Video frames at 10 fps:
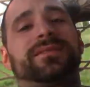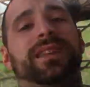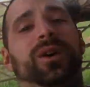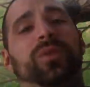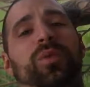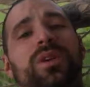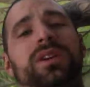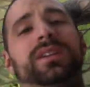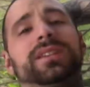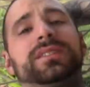that
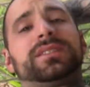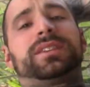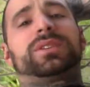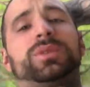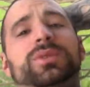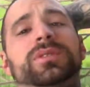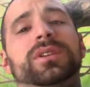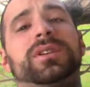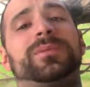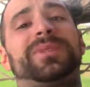one little
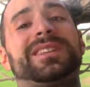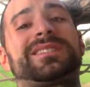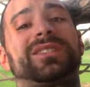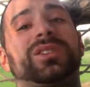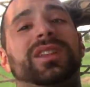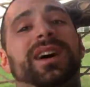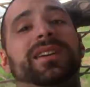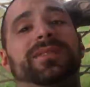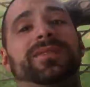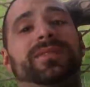piece in our life